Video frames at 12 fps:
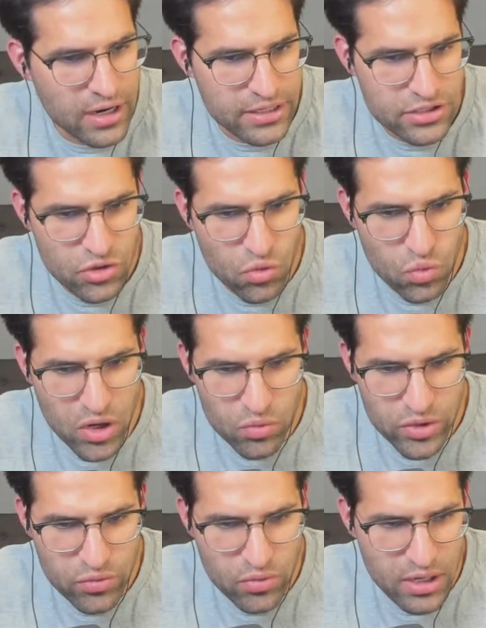All right, so
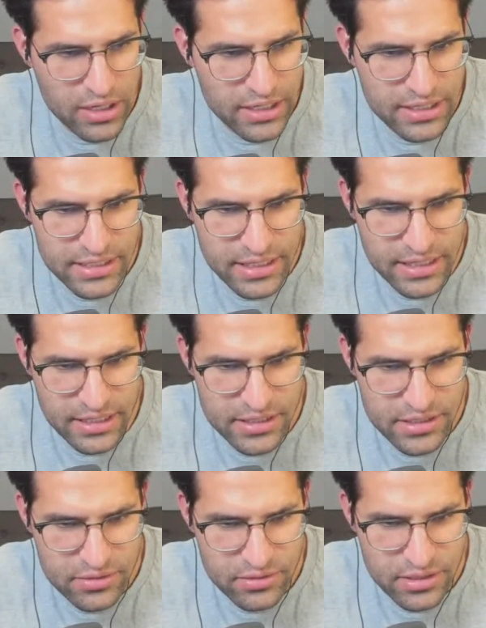what we want is
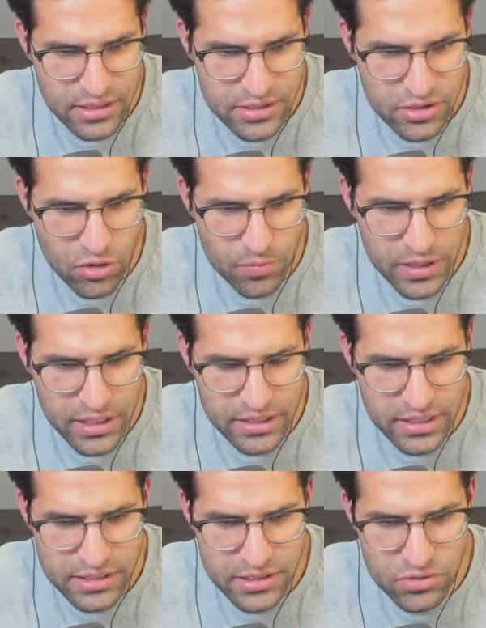this
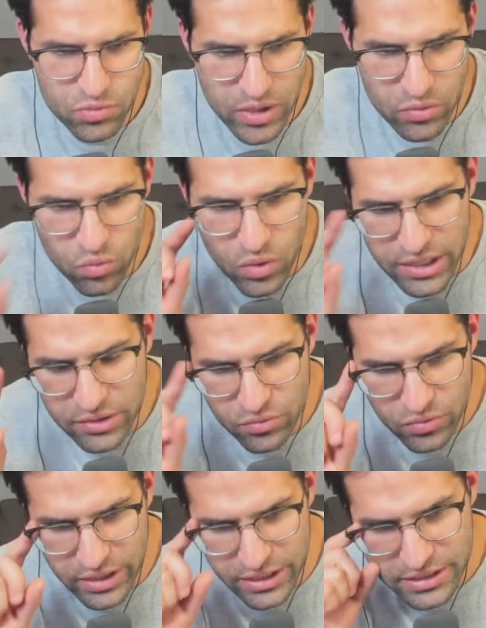opening. This is when
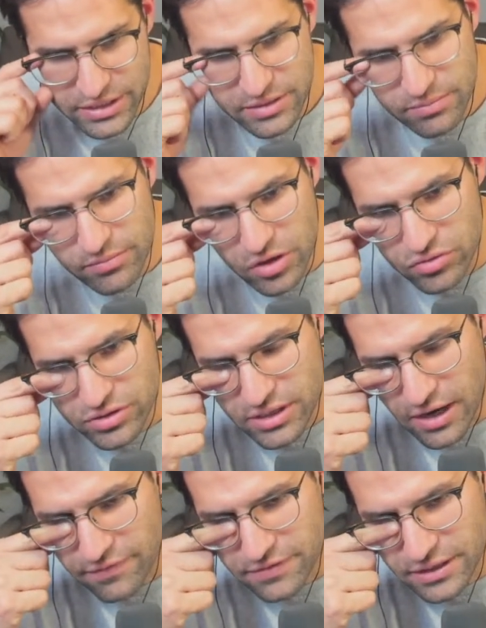white wins
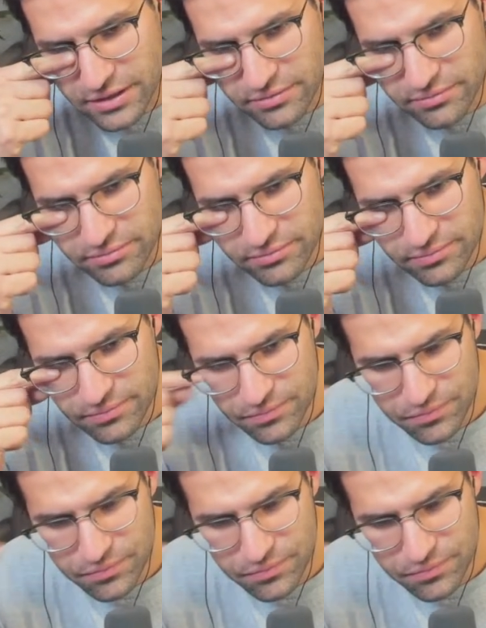most often.